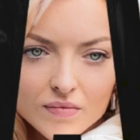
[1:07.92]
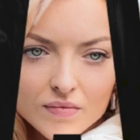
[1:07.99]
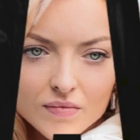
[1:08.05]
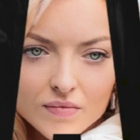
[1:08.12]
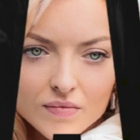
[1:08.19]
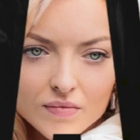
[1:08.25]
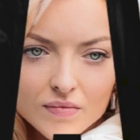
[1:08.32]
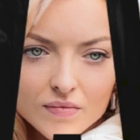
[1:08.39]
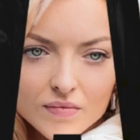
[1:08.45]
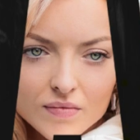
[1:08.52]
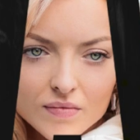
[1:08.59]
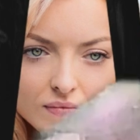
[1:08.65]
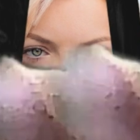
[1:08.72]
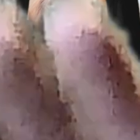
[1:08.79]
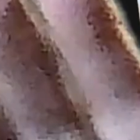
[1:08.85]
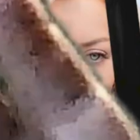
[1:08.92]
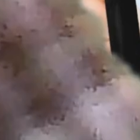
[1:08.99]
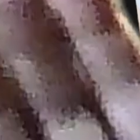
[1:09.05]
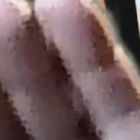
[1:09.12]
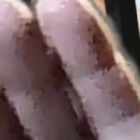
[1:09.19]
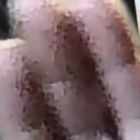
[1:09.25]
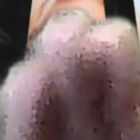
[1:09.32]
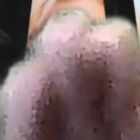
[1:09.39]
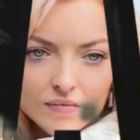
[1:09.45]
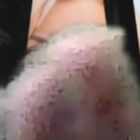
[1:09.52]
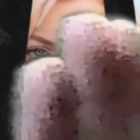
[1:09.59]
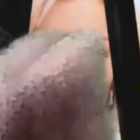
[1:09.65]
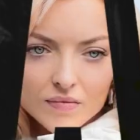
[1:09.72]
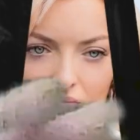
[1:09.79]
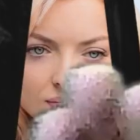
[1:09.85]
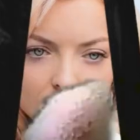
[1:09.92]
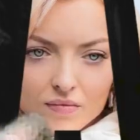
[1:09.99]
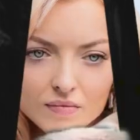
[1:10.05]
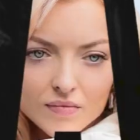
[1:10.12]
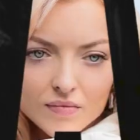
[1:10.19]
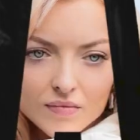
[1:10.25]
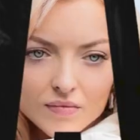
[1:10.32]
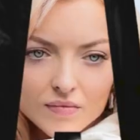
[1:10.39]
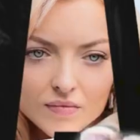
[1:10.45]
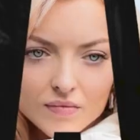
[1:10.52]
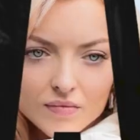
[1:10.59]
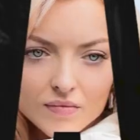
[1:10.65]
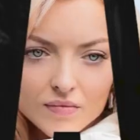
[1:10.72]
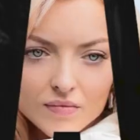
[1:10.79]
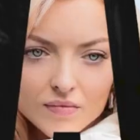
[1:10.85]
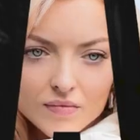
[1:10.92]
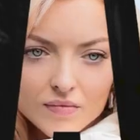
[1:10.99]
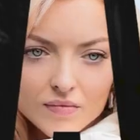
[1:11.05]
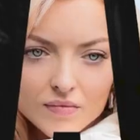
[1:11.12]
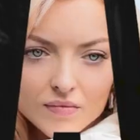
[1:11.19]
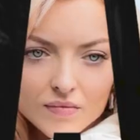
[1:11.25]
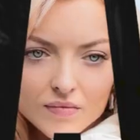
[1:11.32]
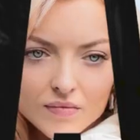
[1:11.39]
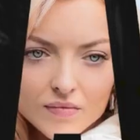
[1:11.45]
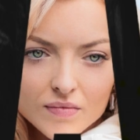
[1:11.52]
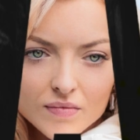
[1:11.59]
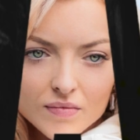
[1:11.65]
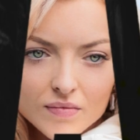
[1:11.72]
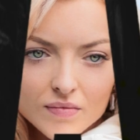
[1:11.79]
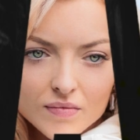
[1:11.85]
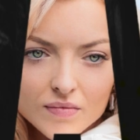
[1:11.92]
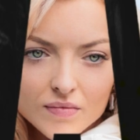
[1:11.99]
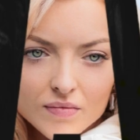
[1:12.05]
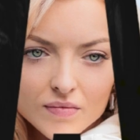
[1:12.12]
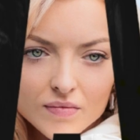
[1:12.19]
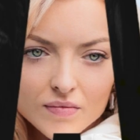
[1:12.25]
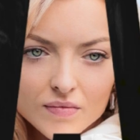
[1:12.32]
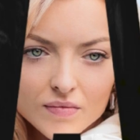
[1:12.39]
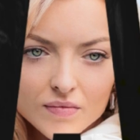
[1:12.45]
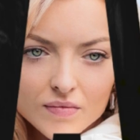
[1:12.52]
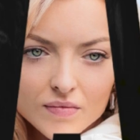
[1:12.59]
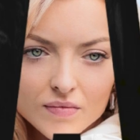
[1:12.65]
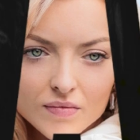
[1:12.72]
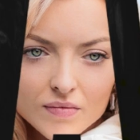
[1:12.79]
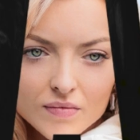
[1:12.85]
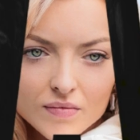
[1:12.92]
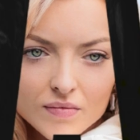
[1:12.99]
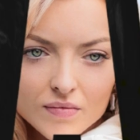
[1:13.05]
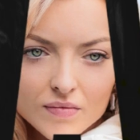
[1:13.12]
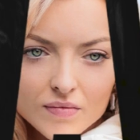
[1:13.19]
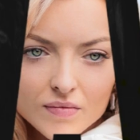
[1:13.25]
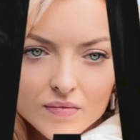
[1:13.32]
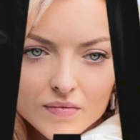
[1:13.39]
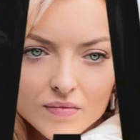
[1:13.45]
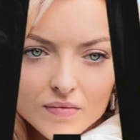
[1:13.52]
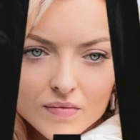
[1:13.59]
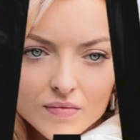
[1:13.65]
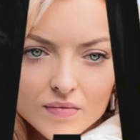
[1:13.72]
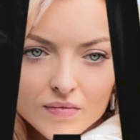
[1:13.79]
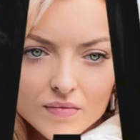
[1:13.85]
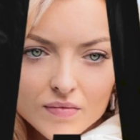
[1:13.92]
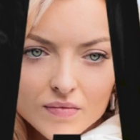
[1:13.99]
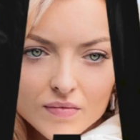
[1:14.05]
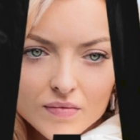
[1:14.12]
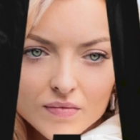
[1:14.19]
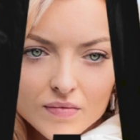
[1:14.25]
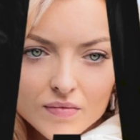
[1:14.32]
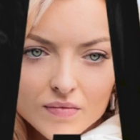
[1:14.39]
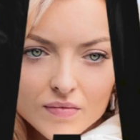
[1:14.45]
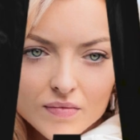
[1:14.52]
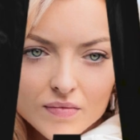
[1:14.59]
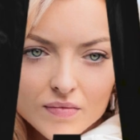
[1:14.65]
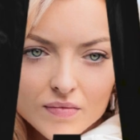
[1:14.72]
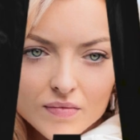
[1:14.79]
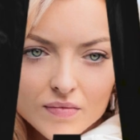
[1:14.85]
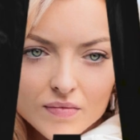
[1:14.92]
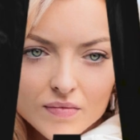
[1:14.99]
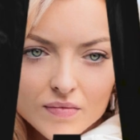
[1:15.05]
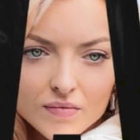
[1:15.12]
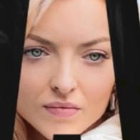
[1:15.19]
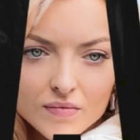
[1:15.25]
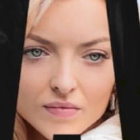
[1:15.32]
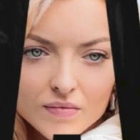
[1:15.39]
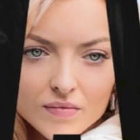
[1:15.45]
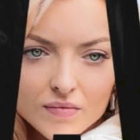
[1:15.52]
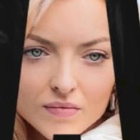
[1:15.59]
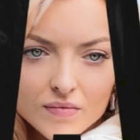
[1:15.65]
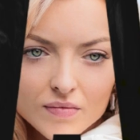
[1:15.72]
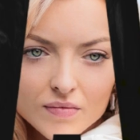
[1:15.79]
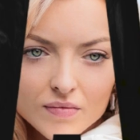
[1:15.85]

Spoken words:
[no speech]